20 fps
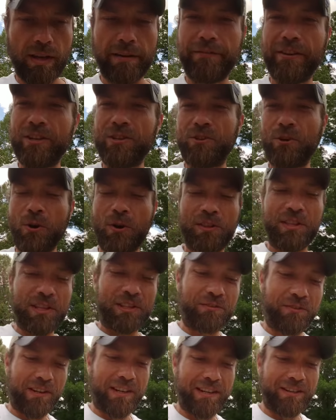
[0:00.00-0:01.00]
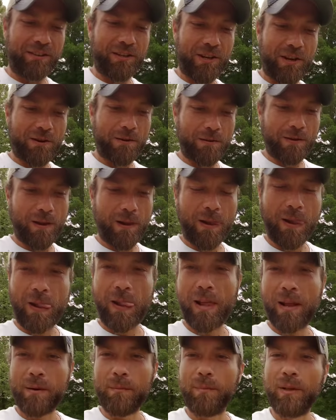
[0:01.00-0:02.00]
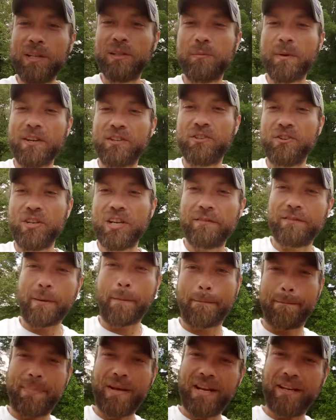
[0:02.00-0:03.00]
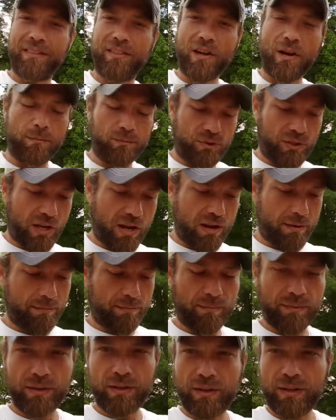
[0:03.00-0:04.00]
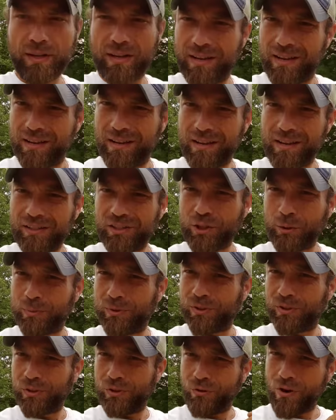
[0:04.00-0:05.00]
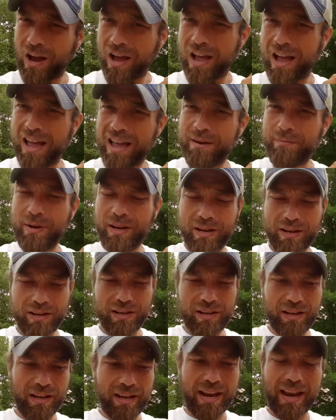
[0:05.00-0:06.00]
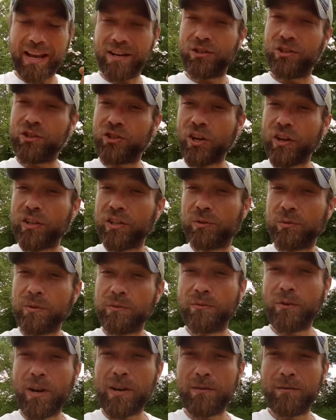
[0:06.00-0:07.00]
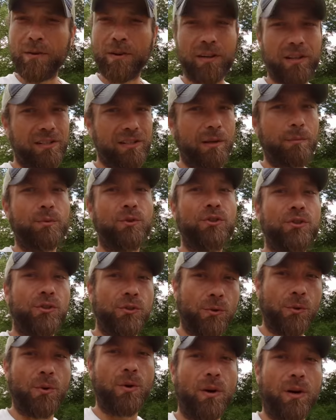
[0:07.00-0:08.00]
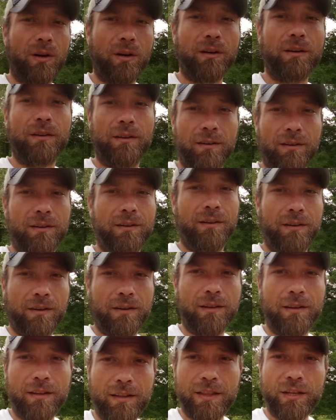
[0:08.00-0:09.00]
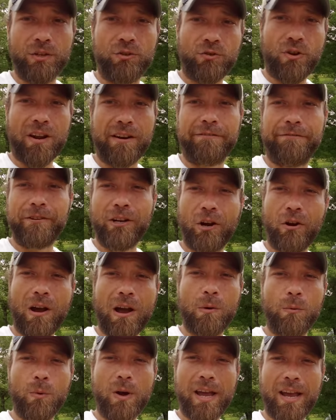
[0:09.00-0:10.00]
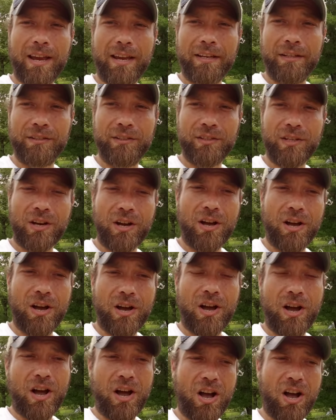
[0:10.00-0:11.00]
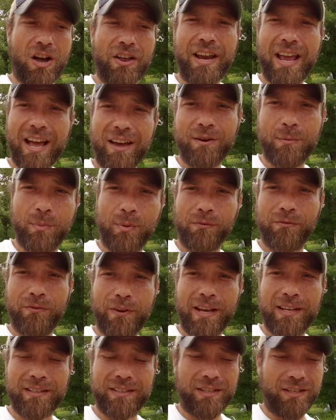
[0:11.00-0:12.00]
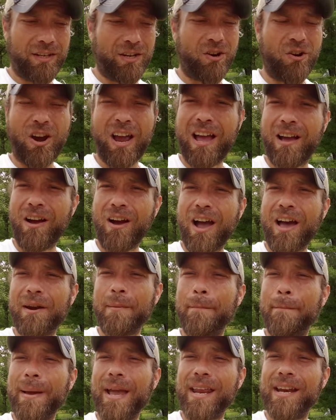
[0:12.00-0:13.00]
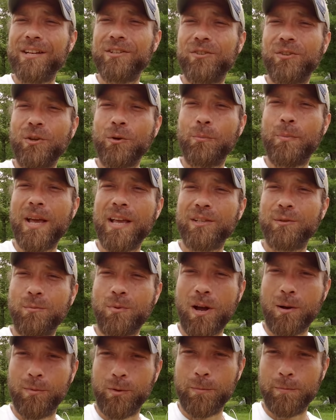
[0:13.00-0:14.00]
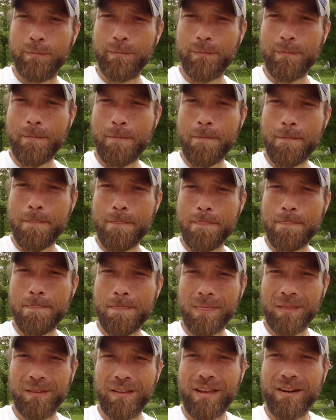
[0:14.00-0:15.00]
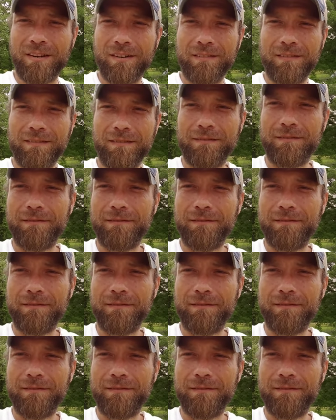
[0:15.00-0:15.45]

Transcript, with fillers: If you enjoyed this video, y'all, please make sure you give it a big thumbs up, subscribe, and share this with a friend, because I'm sure they're trying to figure out ways on how to prevent or how, how to manage their pest problem. Later.